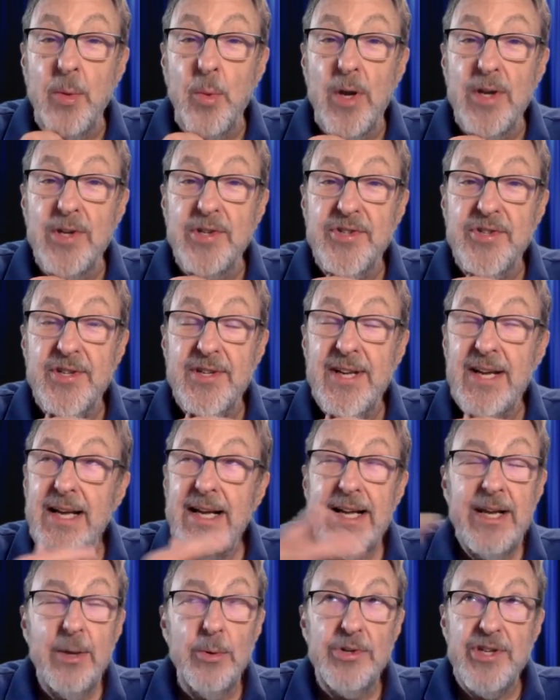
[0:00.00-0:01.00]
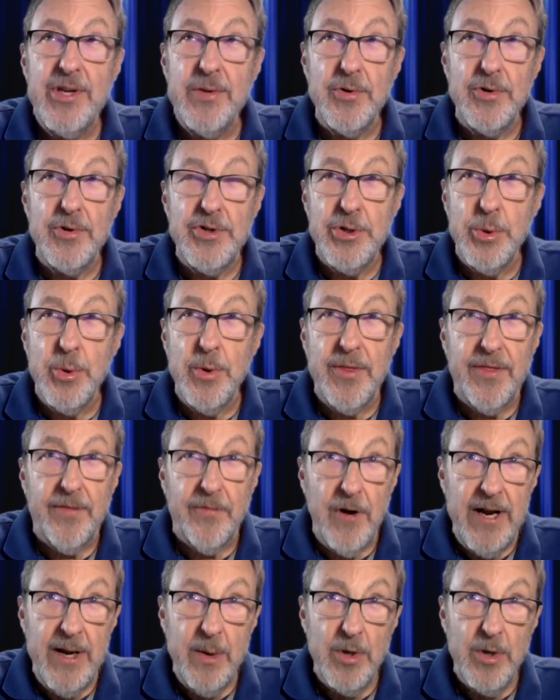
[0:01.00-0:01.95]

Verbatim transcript: was it was either two or three.